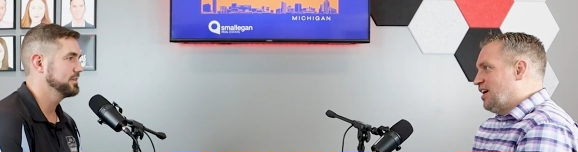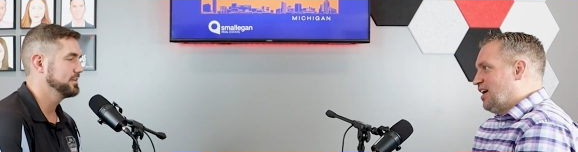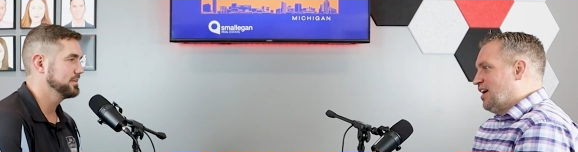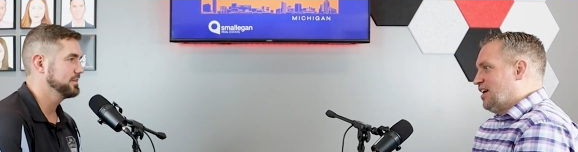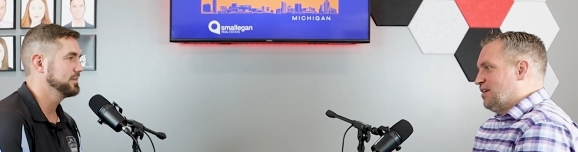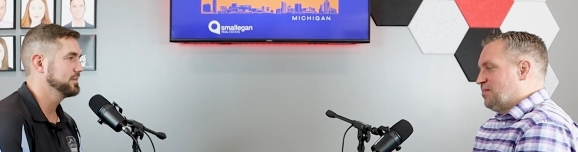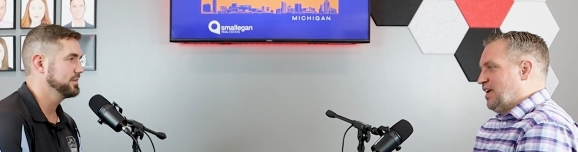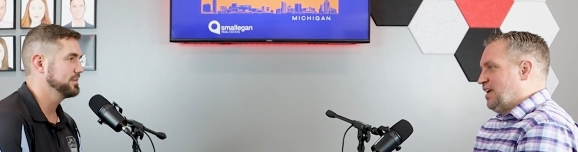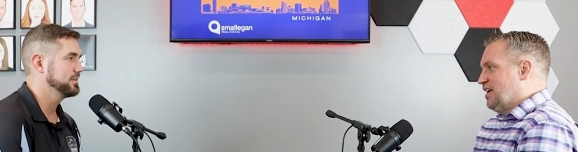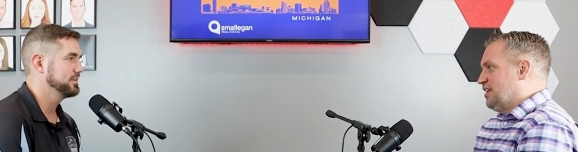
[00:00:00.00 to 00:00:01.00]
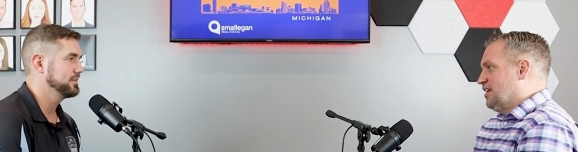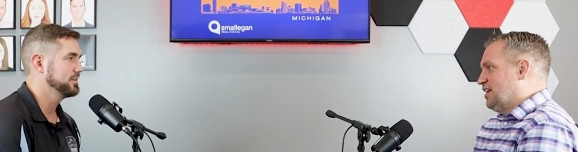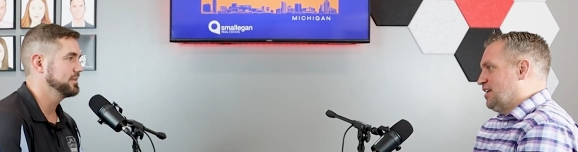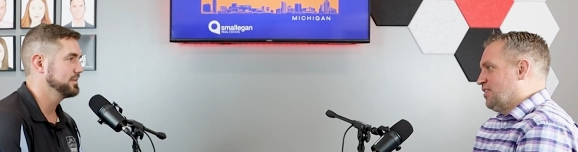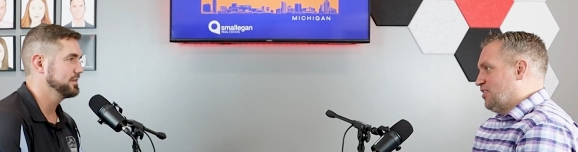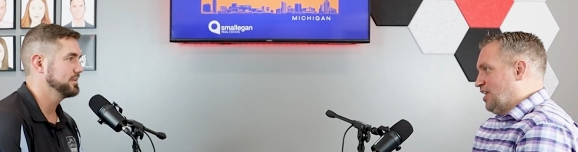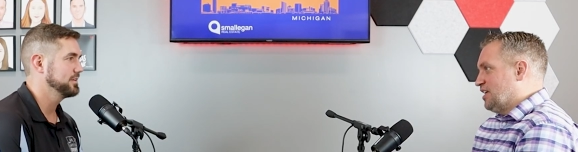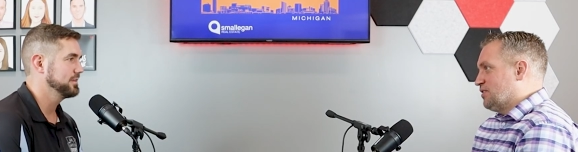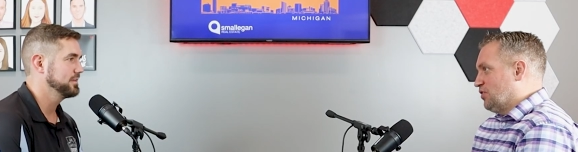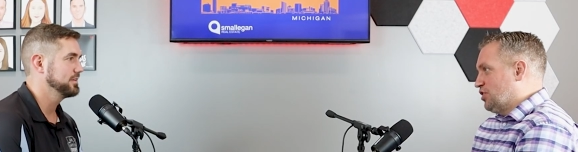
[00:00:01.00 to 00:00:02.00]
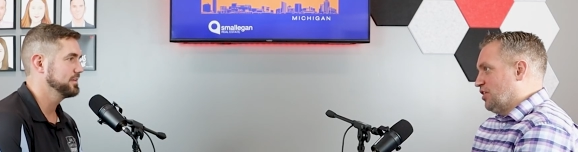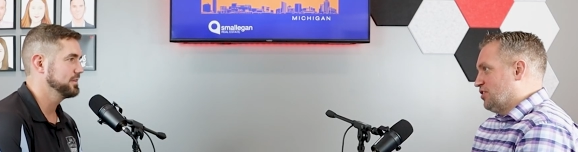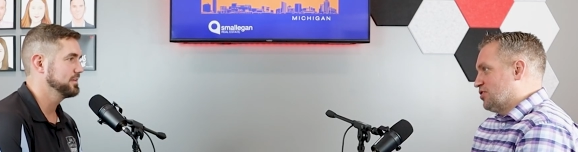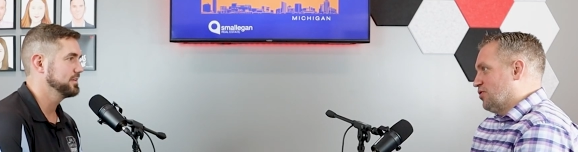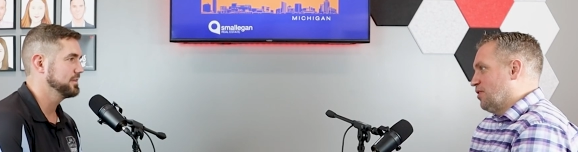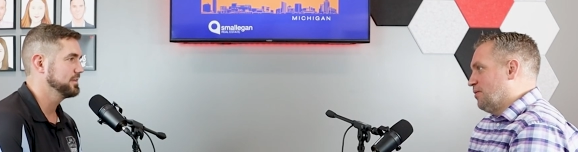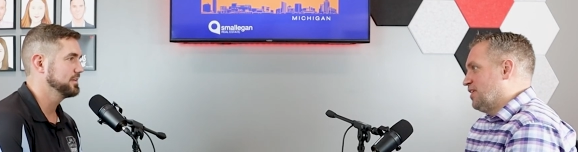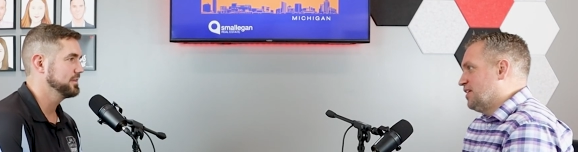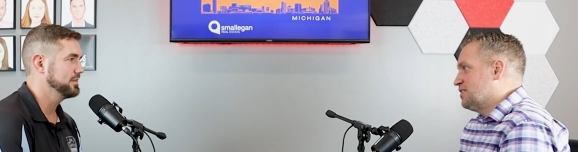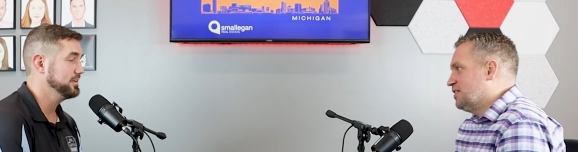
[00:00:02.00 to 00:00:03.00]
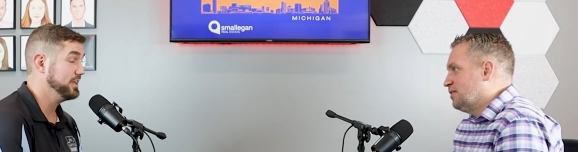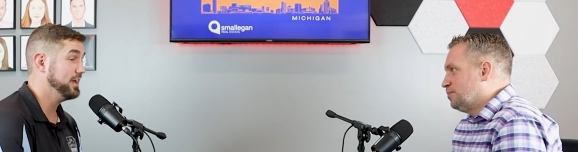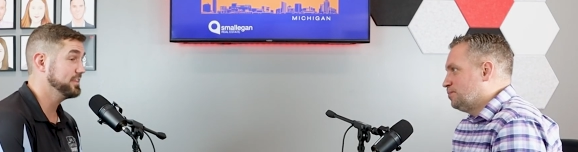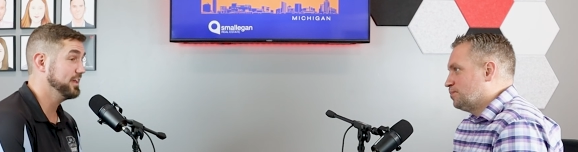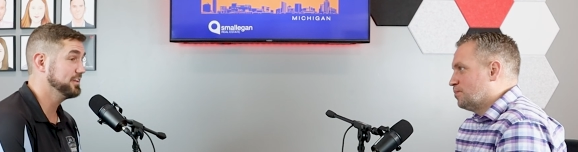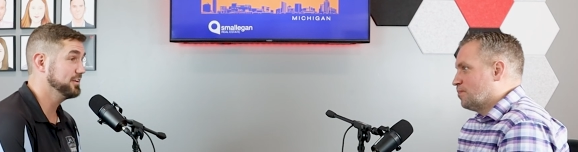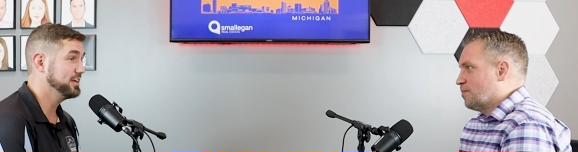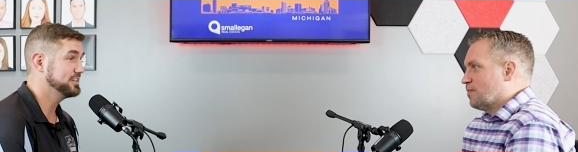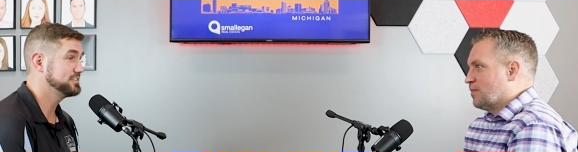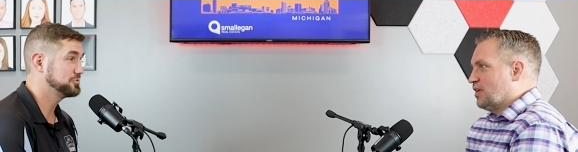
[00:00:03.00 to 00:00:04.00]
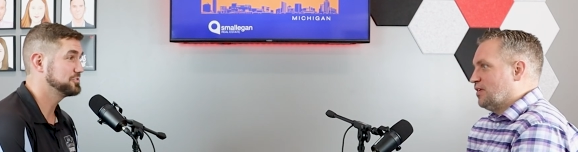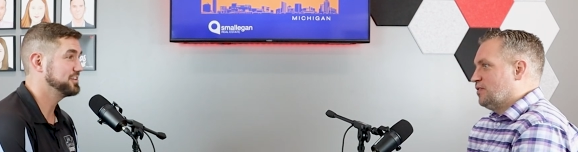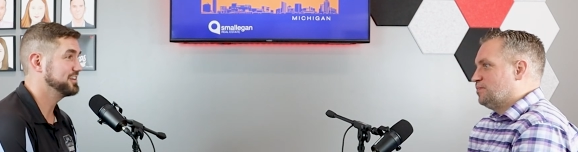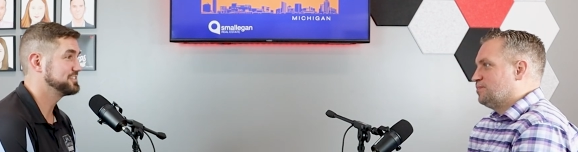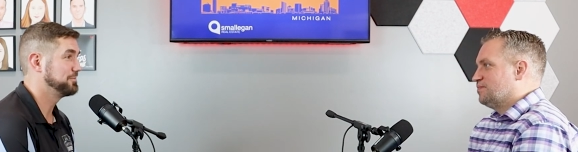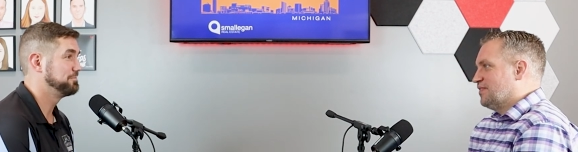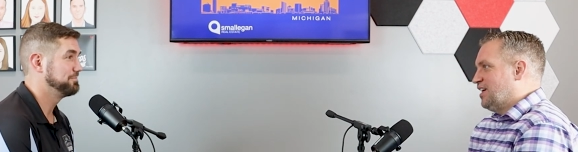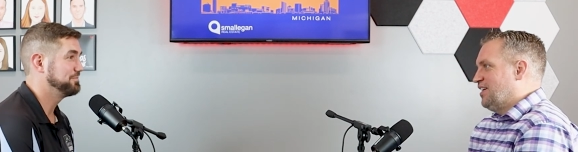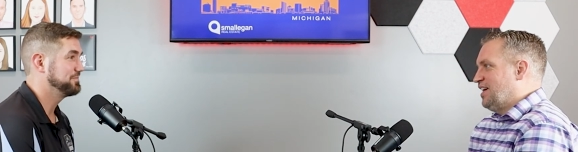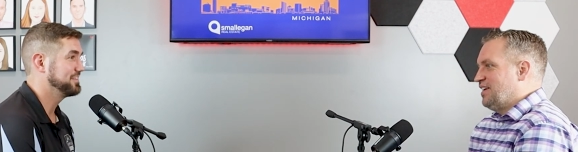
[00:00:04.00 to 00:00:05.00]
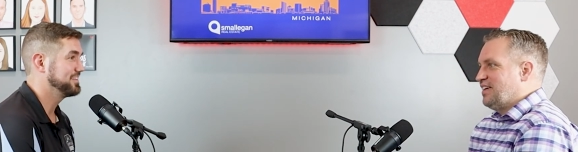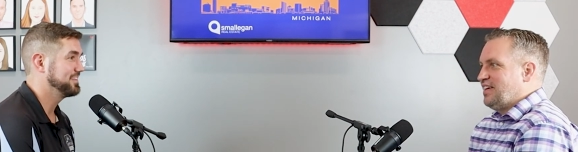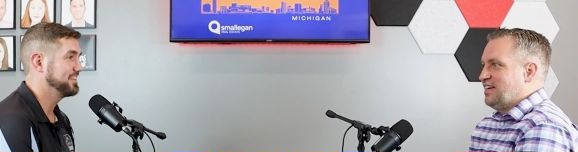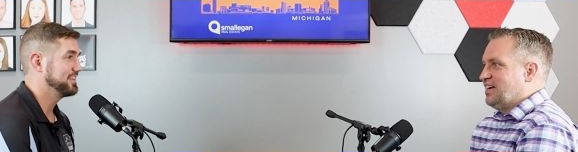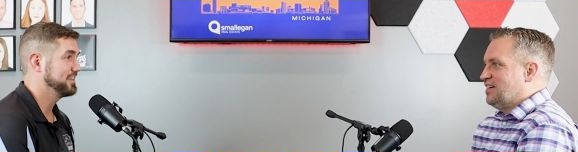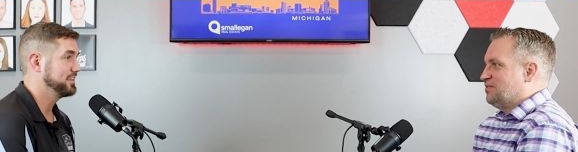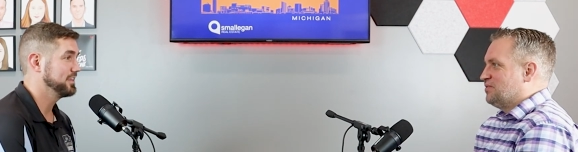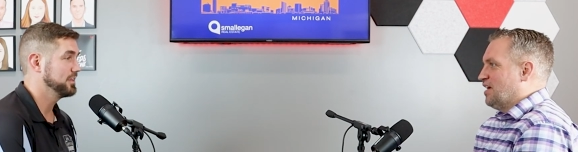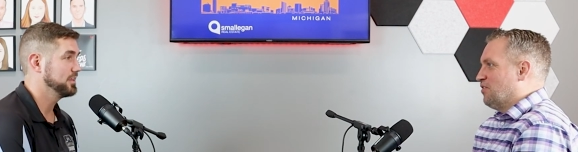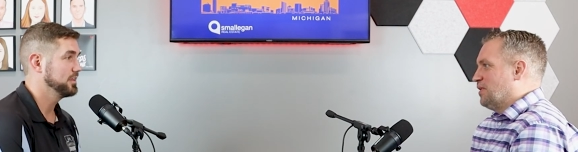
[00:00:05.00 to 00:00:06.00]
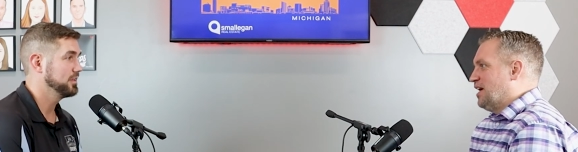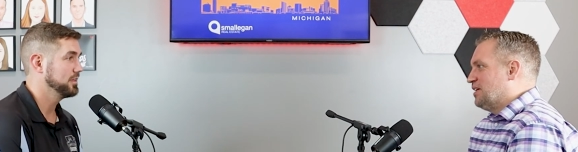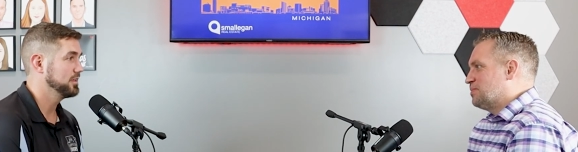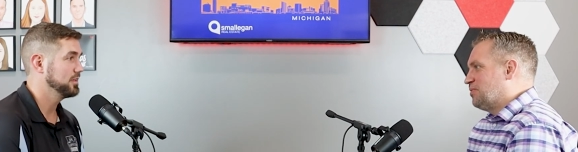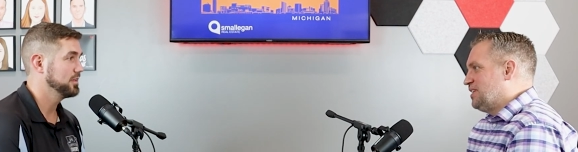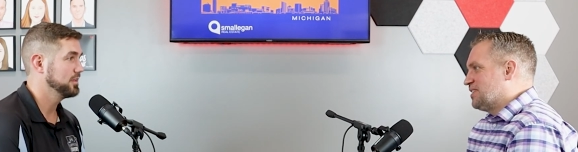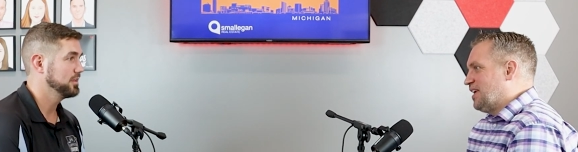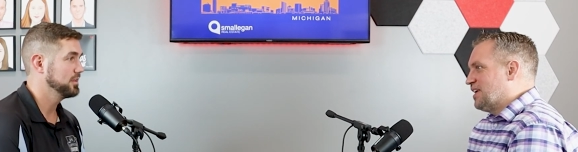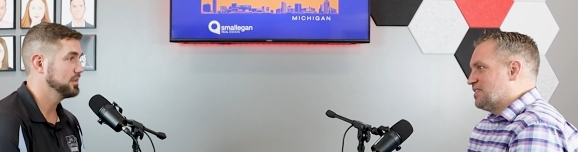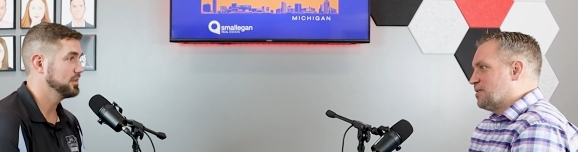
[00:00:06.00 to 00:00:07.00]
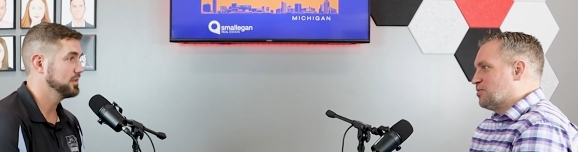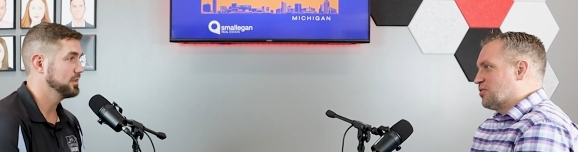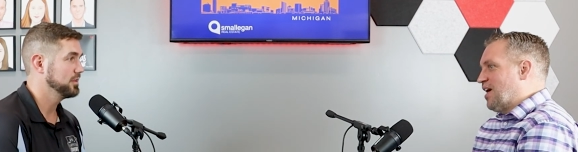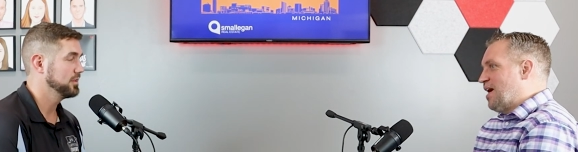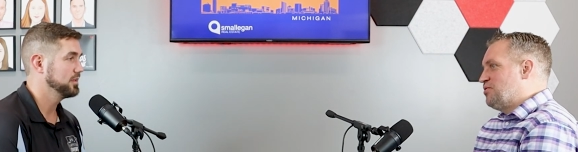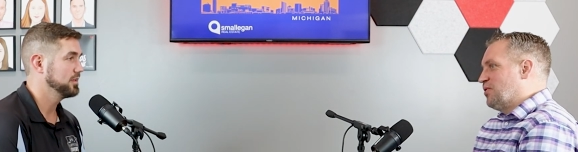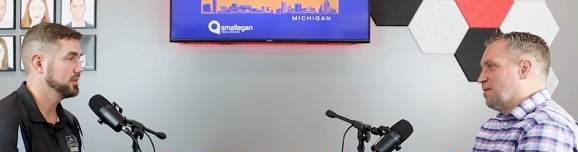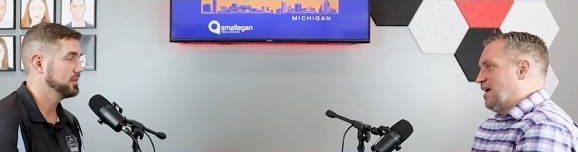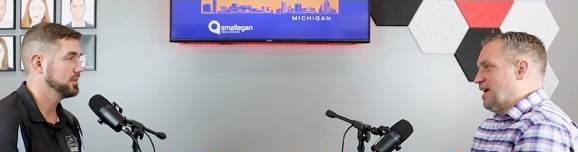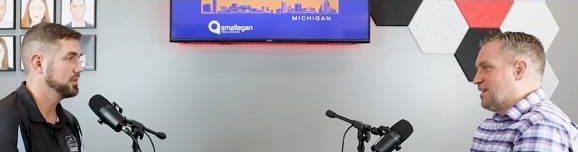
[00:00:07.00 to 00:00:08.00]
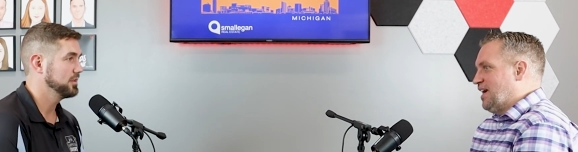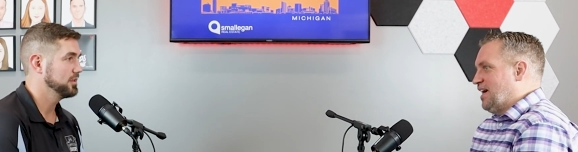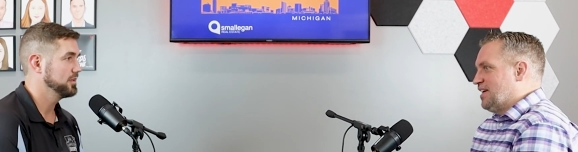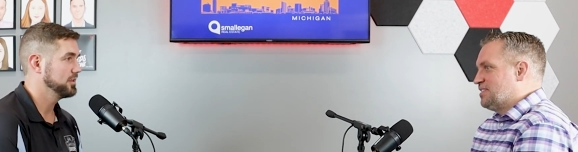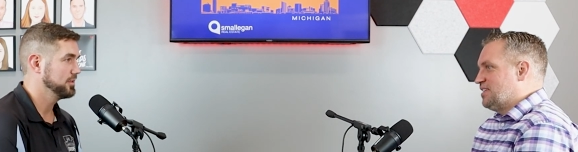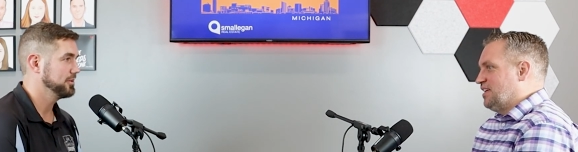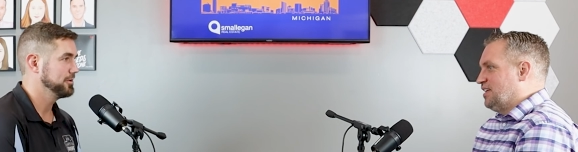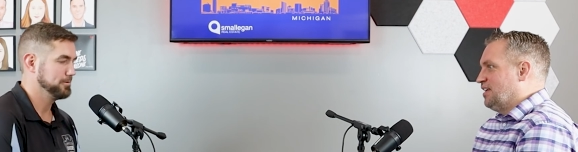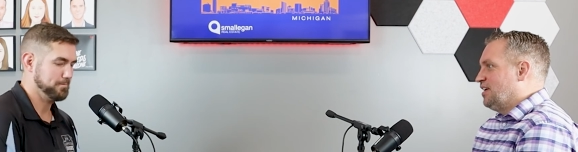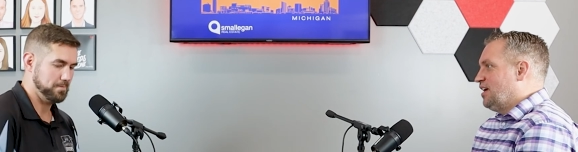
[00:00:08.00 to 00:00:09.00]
Speaker 1: Um, and uh, thanks for sharing your story with us.
Speaker 2: Yeah, thank you guys. This was awesome.
Speaker 1: All right. And um, to everyone else, please like and subscribe to our podcast and